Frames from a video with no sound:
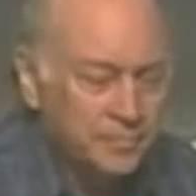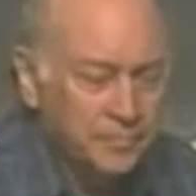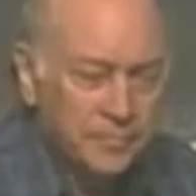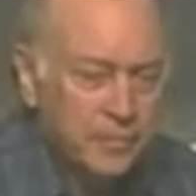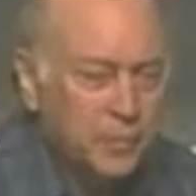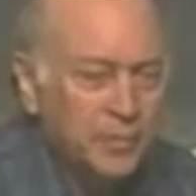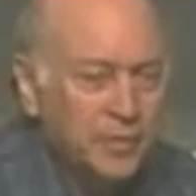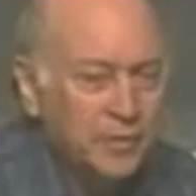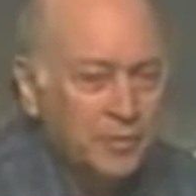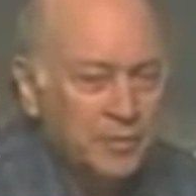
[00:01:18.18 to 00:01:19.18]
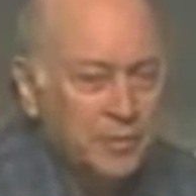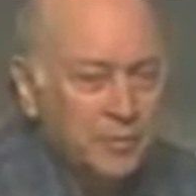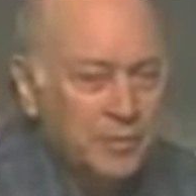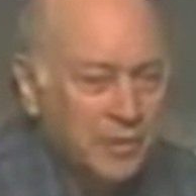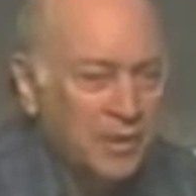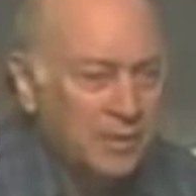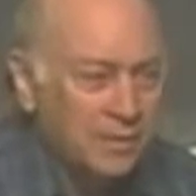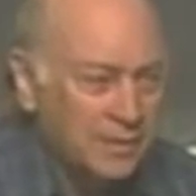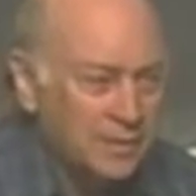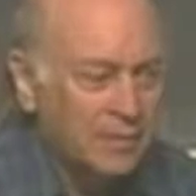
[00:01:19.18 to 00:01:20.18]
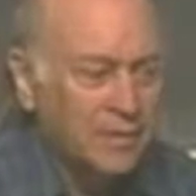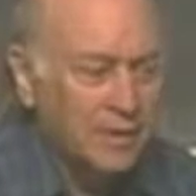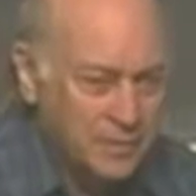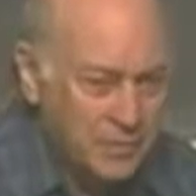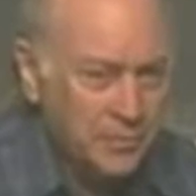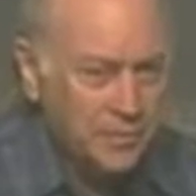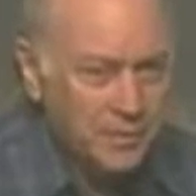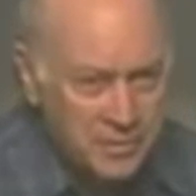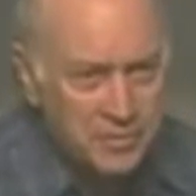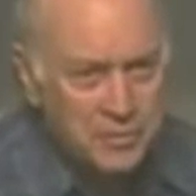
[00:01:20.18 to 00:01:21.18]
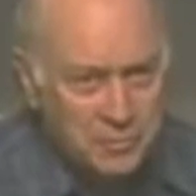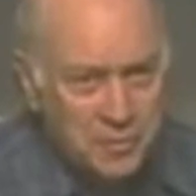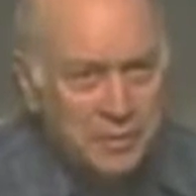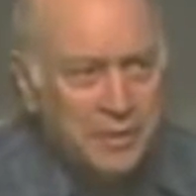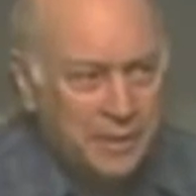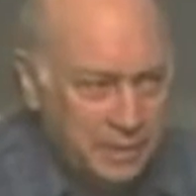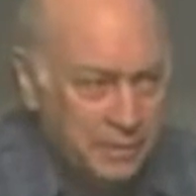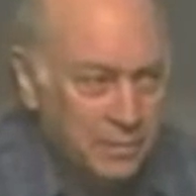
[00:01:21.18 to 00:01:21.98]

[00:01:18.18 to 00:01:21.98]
Nobody knew it could be done, let alone how to do it, until somebody did it.